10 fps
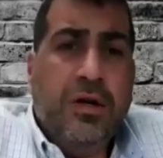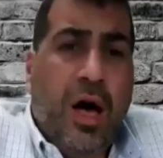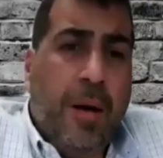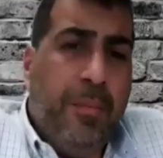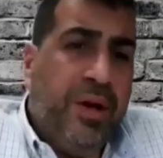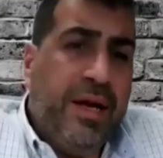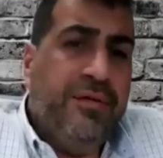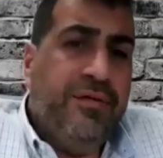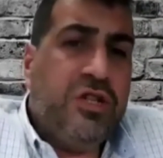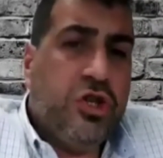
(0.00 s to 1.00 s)
a blend
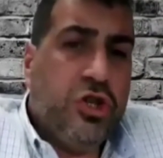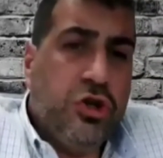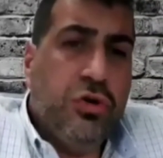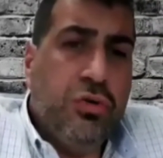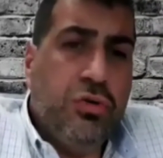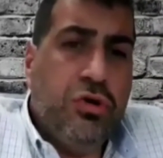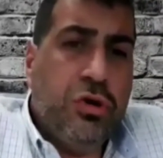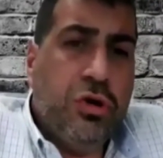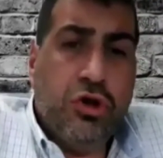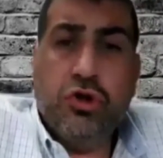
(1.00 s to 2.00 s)
of these
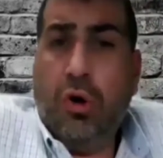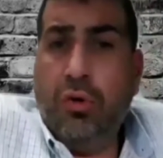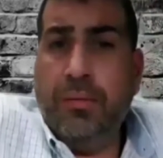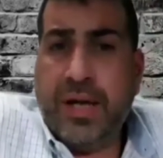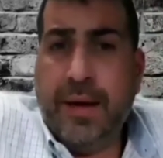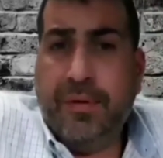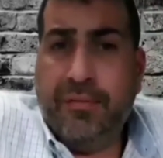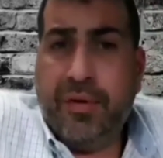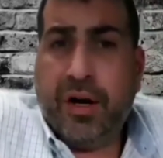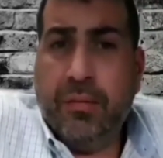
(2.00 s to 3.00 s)
huge showroom type of
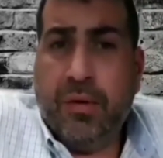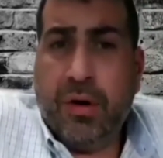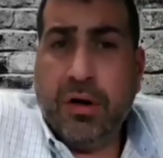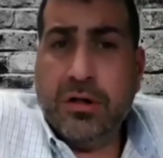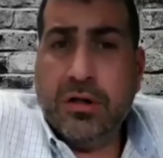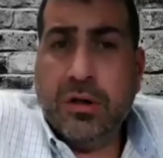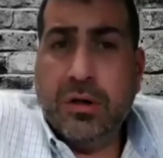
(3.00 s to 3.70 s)
brick and mortars,